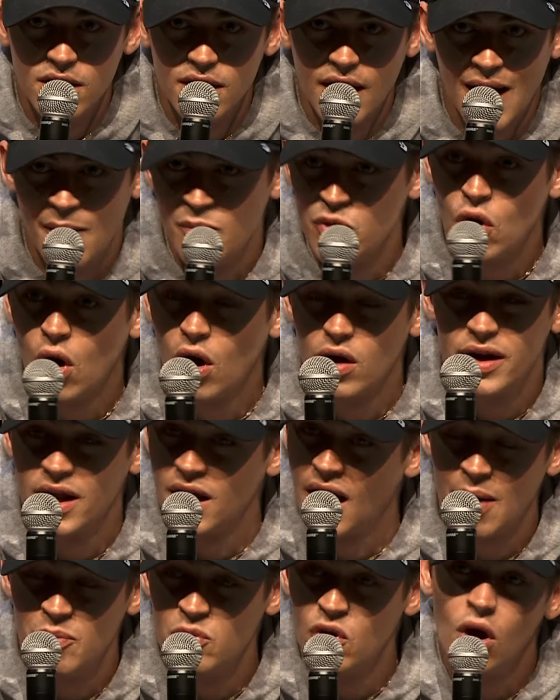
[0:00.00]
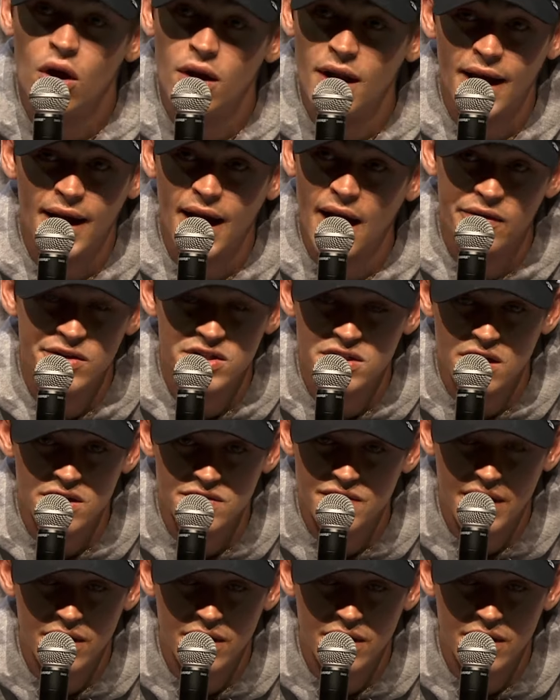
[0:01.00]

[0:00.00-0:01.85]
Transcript: I'm not like a Harry Styles fan.